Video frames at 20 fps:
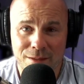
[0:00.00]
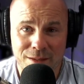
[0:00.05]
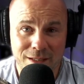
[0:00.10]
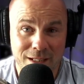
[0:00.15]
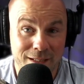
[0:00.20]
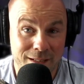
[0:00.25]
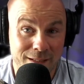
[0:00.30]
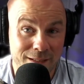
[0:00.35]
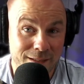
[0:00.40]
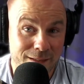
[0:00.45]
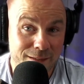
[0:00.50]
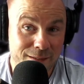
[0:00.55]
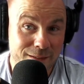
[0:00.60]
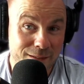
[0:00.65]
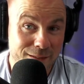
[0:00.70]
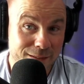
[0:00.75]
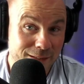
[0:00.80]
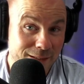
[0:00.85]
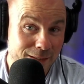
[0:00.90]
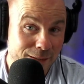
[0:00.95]
That is
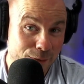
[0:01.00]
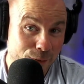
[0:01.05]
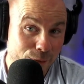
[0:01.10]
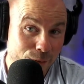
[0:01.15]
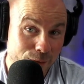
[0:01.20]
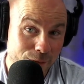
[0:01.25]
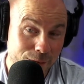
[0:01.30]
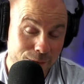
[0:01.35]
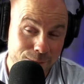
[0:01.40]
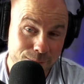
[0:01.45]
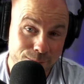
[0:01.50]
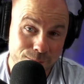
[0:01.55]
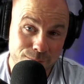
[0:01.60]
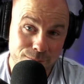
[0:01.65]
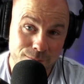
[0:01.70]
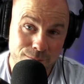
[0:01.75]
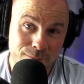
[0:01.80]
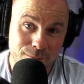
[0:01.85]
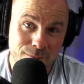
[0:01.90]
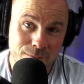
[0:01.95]
until
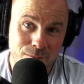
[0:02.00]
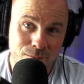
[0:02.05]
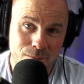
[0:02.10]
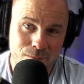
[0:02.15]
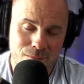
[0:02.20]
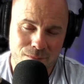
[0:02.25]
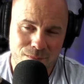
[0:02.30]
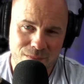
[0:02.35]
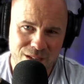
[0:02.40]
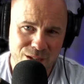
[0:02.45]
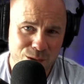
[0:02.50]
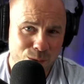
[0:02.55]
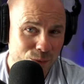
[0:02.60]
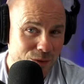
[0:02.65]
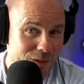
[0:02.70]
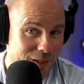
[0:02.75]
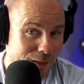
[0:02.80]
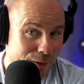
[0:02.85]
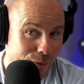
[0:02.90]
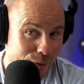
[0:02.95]
you
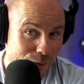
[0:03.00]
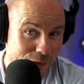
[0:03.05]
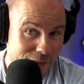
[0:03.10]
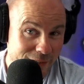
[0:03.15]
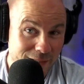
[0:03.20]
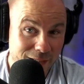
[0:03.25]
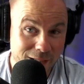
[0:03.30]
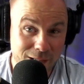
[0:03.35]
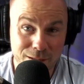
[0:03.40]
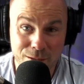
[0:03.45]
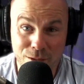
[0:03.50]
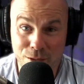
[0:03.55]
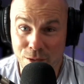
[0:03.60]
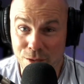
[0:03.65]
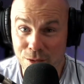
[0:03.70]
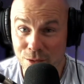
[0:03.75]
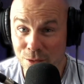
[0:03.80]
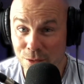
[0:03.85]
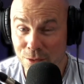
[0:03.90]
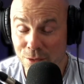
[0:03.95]
tell this little
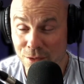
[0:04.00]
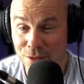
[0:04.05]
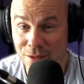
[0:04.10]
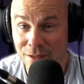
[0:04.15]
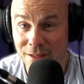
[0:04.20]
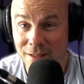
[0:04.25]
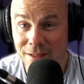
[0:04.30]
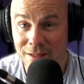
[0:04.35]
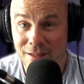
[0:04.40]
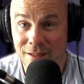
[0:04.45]
girl that